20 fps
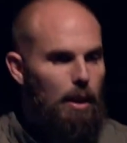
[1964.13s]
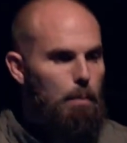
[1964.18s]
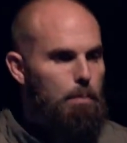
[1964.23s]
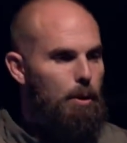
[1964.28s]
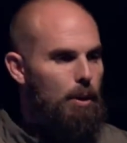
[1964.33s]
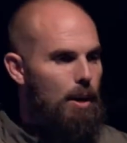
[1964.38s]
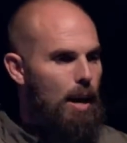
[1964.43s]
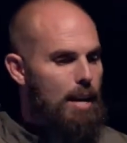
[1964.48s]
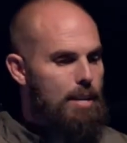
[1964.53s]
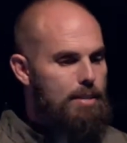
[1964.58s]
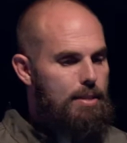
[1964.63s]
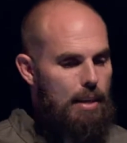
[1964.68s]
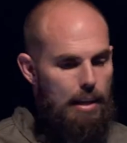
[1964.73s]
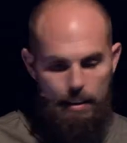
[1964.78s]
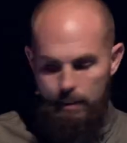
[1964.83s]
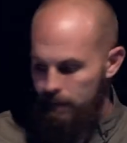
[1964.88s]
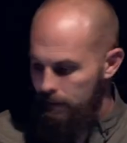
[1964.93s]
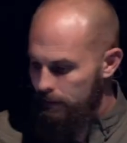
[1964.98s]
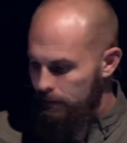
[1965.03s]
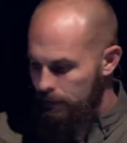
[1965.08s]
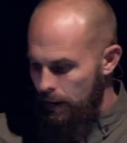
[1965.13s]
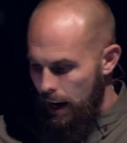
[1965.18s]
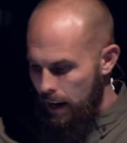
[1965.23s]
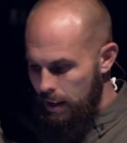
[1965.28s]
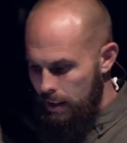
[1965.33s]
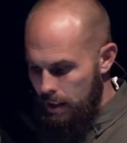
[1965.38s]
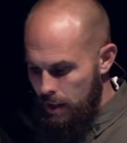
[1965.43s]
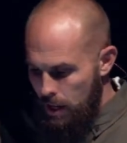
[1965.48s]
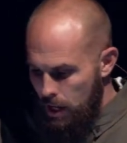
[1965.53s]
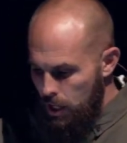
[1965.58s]
up your ICEE?
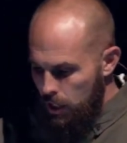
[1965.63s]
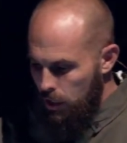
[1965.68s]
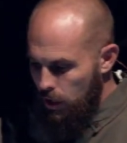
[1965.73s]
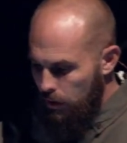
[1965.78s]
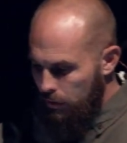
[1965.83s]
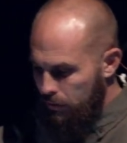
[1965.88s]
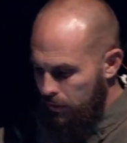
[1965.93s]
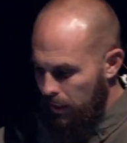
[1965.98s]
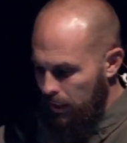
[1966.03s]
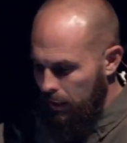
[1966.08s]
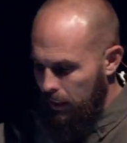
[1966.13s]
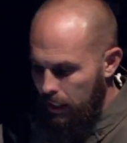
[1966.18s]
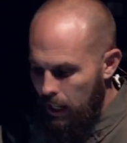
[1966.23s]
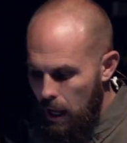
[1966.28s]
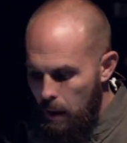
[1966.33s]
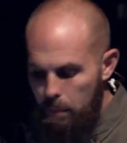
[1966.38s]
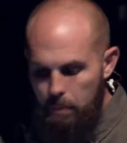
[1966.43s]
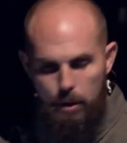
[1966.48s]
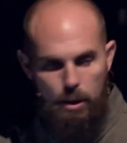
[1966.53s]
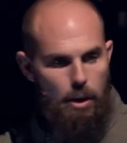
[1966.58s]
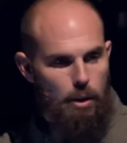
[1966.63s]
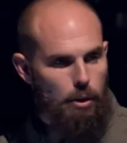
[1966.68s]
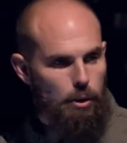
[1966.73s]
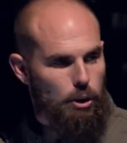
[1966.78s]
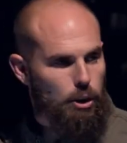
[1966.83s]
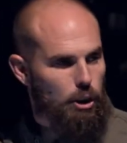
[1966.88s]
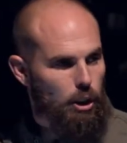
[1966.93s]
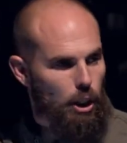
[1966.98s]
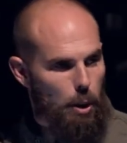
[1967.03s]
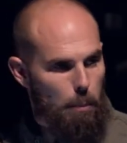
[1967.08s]
right? You fill it up, you know, your
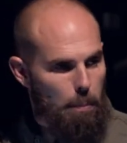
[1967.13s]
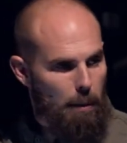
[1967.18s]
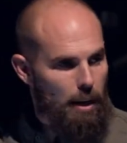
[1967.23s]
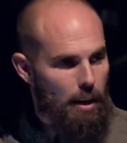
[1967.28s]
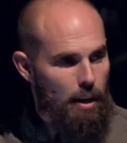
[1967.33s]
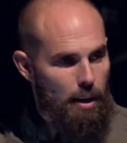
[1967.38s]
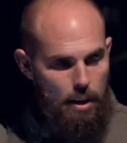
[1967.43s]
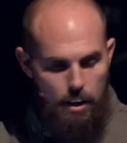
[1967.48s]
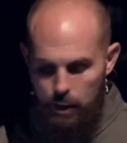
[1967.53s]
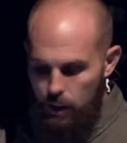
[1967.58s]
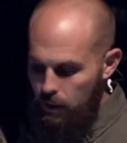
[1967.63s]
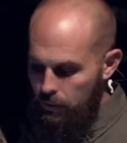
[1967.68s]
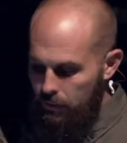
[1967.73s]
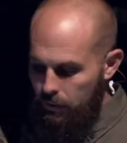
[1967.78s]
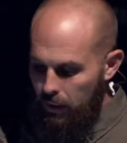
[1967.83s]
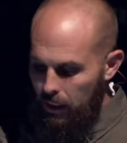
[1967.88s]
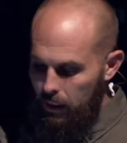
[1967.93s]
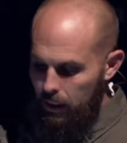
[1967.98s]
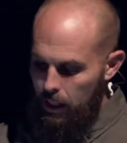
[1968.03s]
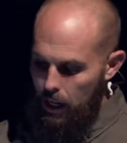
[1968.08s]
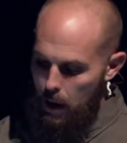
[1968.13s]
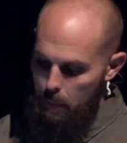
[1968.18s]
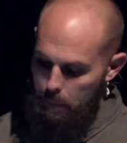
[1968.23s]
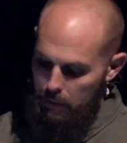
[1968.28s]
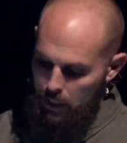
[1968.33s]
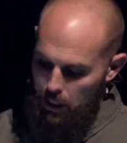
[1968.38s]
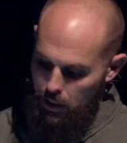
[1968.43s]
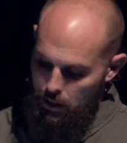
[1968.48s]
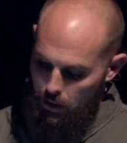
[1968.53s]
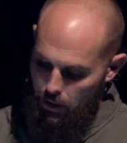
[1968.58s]
Slurpee, you fill it up,
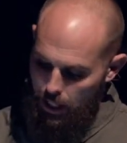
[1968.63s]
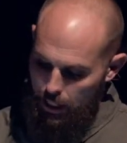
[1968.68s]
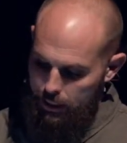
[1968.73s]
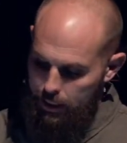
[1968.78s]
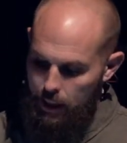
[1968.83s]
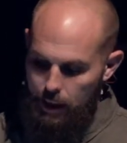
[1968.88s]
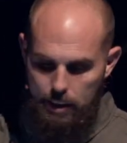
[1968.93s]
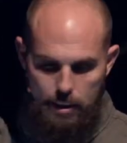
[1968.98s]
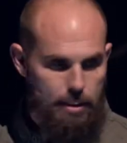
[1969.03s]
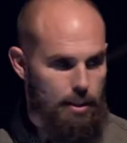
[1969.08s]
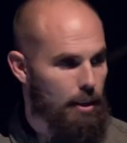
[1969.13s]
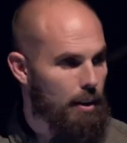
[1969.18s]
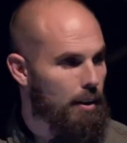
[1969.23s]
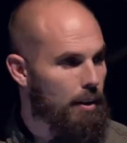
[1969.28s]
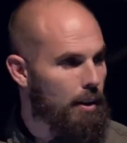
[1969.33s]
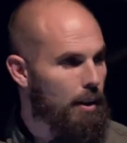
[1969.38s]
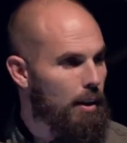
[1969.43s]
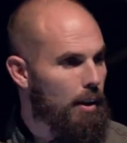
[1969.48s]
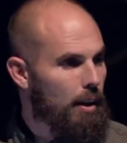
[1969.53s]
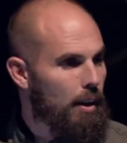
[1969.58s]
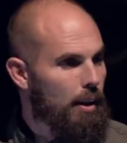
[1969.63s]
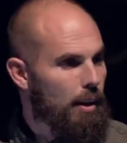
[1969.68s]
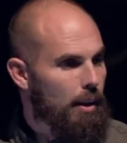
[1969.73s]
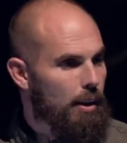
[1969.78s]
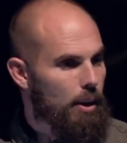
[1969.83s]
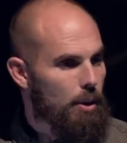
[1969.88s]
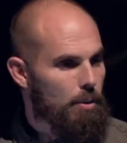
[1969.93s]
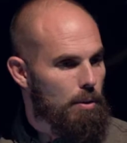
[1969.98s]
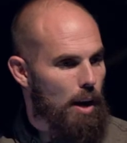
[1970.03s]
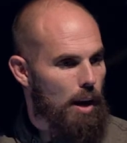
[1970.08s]
and then you go like this.
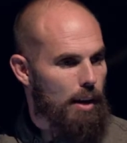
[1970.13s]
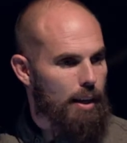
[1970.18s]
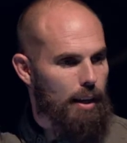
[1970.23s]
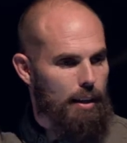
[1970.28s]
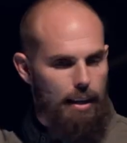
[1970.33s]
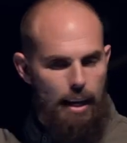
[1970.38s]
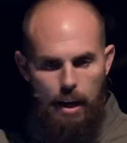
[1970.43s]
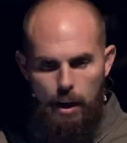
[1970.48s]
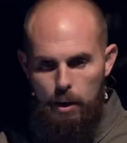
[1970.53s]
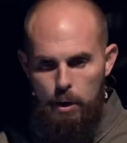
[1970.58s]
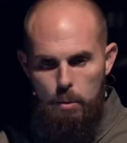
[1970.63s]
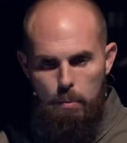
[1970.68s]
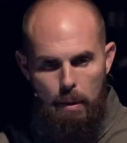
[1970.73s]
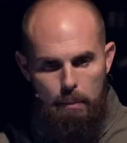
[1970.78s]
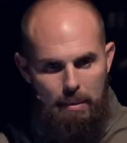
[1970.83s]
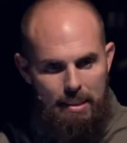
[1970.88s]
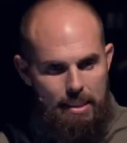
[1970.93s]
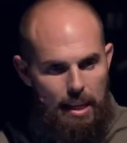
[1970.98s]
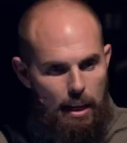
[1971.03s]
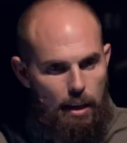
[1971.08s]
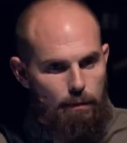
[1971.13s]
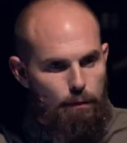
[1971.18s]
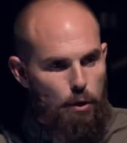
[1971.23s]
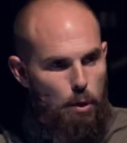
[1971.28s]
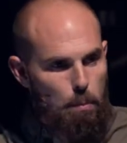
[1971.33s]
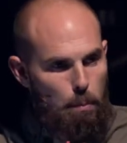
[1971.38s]
You knock it down. You made me take a few